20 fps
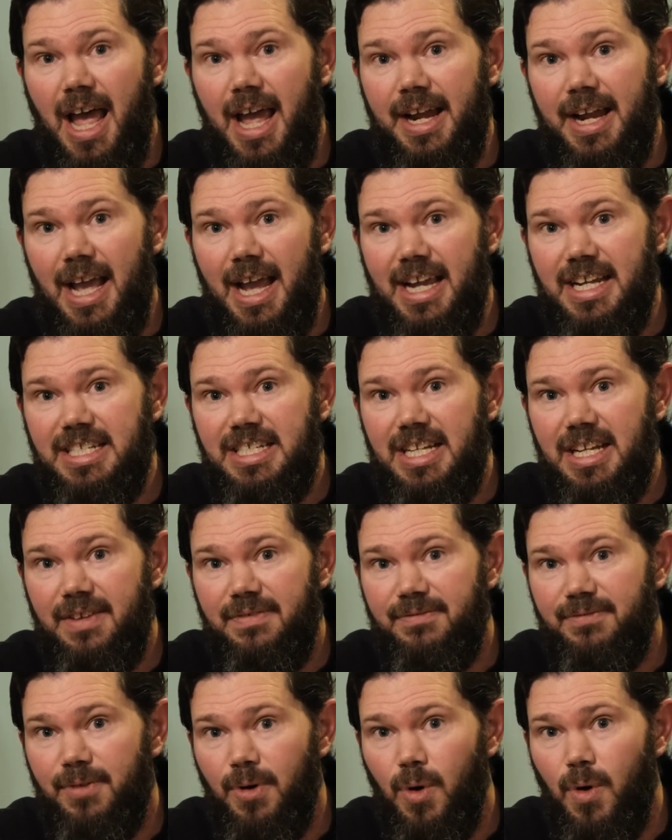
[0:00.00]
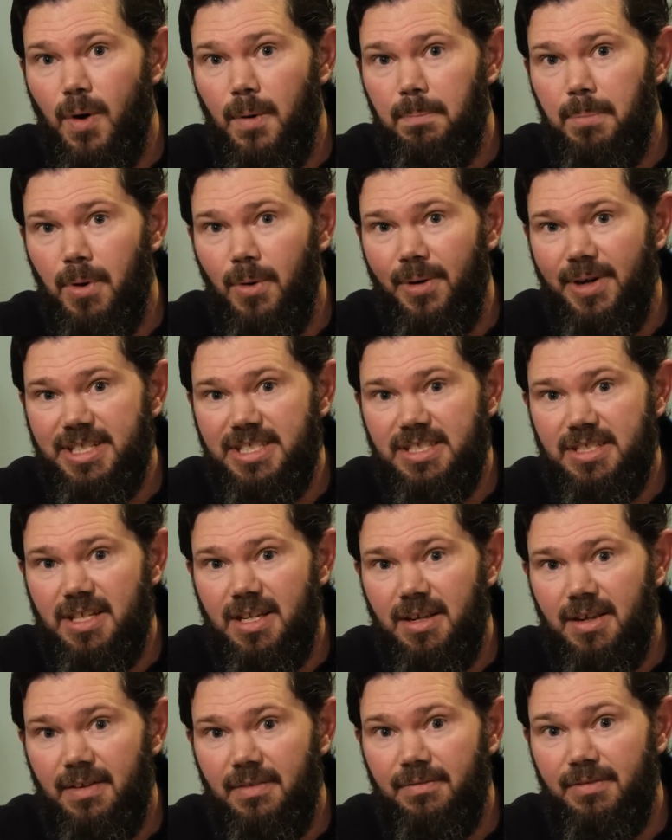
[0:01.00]
an 84 points
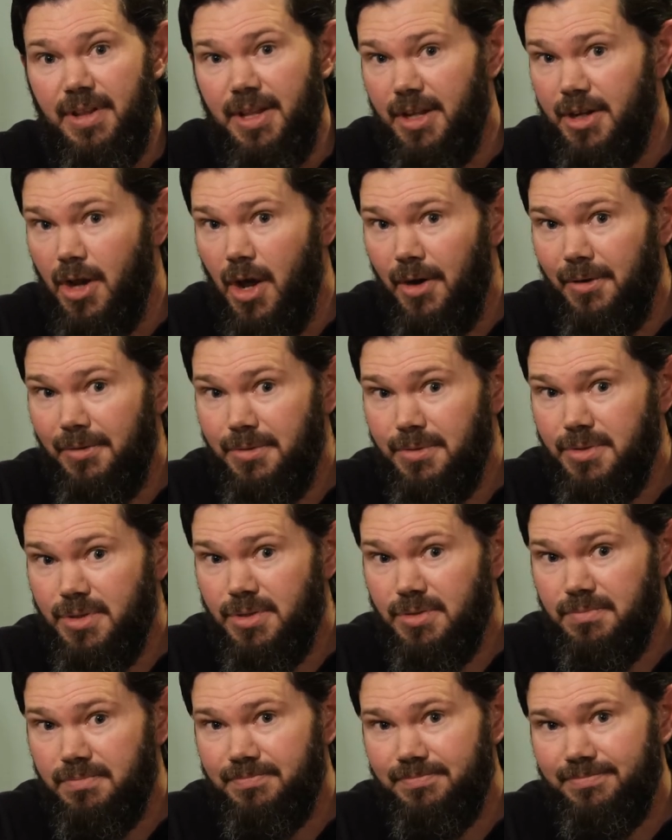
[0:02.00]
for the nose.